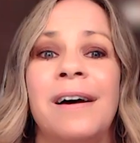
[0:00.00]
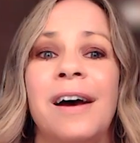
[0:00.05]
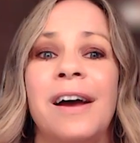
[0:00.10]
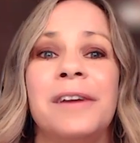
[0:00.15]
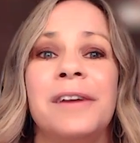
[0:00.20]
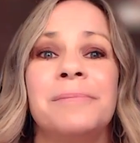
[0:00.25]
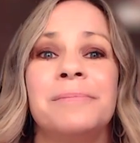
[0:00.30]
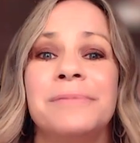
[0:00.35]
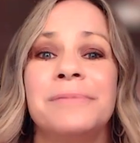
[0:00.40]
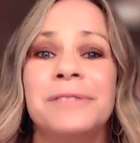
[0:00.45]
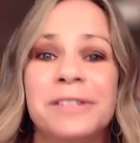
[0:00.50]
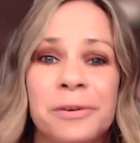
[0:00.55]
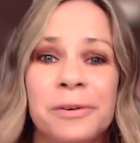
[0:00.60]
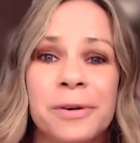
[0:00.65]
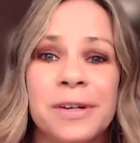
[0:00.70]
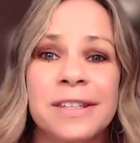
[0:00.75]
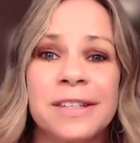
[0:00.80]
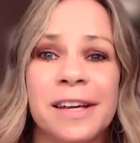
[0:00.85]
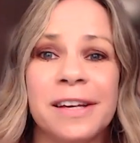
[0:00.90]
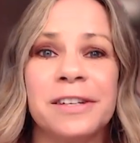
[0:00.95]
I am so
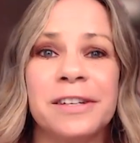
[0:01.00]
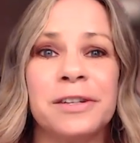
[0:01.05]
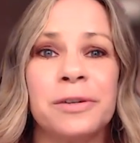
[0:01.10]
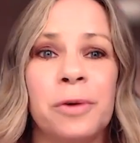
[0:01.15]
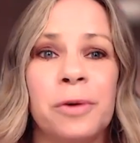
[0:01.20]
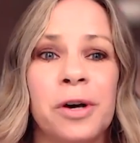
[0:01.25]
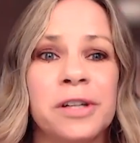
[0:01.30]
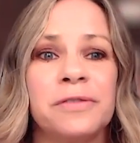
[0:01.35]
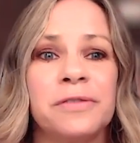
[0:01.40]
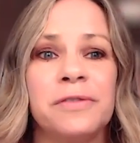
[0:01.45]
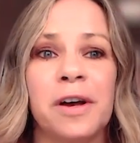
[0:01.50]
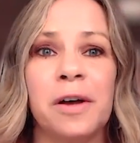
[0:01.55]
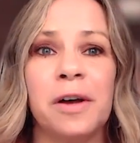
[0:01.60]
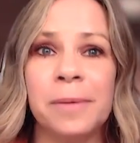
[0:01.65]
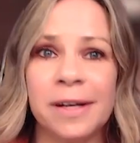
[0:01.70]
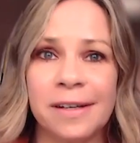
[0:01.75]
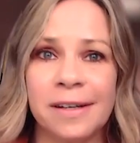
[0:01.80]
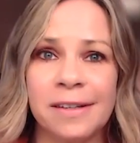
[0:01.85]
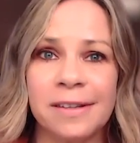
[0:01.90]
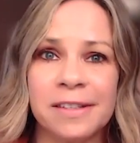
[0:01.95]
excited to watch
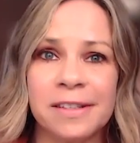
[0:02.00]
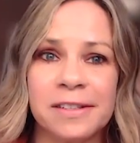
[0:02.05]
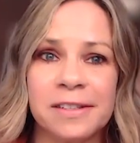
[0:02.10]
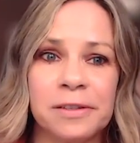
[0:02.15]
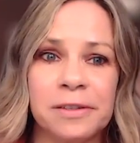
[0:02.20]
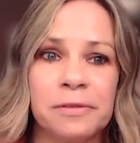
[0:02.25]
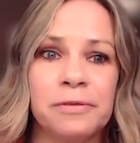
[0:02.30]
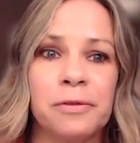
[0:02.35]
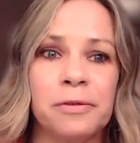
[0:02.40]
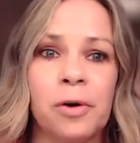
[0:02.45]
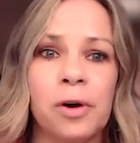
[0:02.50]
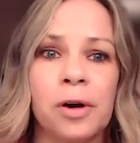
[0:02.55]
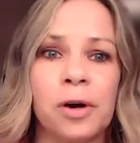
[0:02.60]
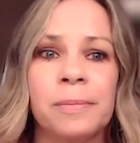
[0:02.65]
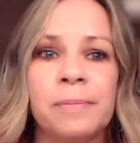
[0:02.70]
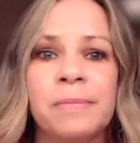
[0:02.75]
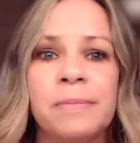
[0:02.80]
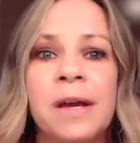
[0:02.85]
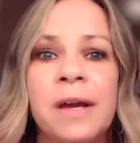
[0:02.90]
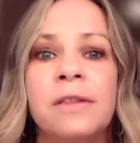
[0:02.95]
Velma in this new
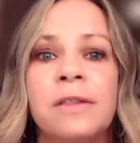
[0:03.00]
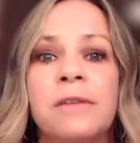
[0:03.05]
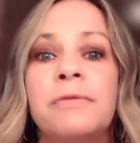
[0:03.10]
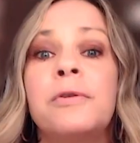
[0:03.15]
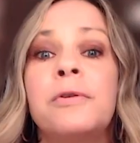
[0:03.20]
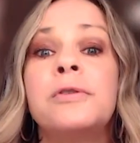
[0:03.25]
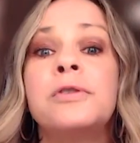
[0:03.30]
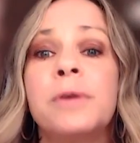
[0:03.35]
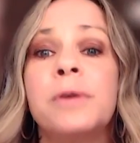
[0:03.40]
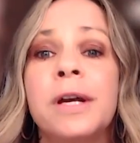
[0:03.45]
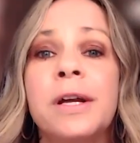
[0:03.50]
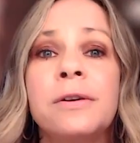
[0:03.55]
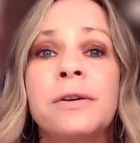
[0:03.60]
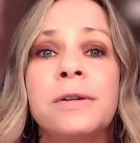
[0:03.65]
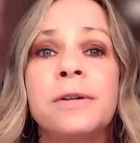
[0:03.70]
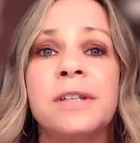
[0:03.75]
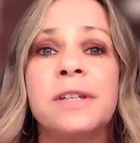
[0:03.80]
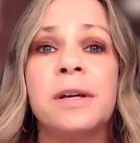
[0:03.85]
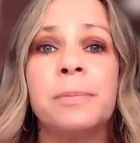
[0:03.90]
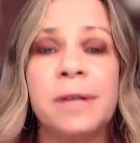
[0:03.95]
form. The full trailer
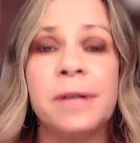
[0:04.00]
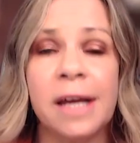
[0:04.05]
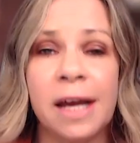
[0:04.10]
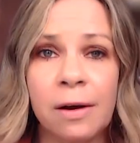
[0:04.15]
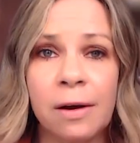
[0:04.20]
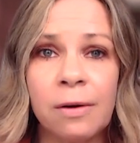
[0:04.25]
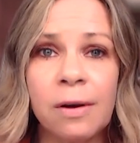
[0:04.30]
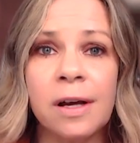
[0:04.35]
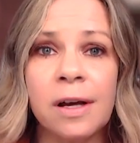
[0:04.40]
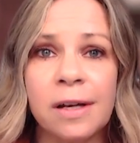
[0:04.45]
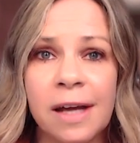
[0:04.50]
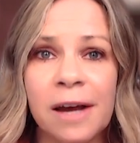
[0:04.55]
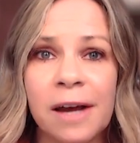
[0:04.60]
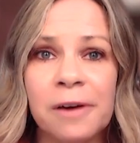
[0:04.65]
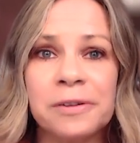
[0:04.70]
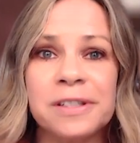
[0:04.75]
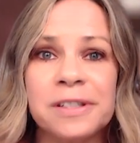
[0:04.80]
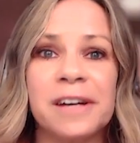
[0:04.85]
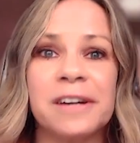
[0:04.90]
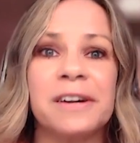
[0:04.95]
is up now on
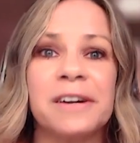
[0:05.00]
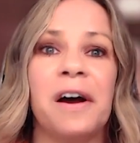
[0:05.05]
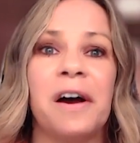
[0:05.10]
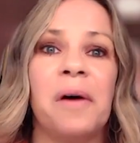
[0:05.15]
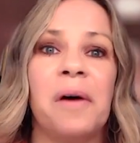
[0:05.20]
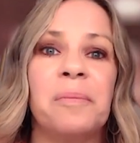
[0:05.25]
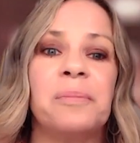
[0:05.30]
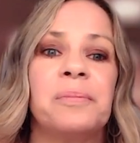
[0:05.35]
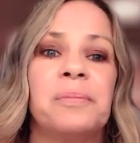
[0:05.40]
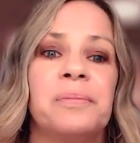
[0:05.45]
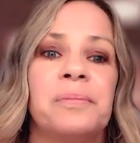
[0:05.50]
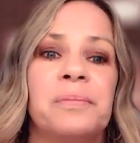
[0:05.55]
out.com.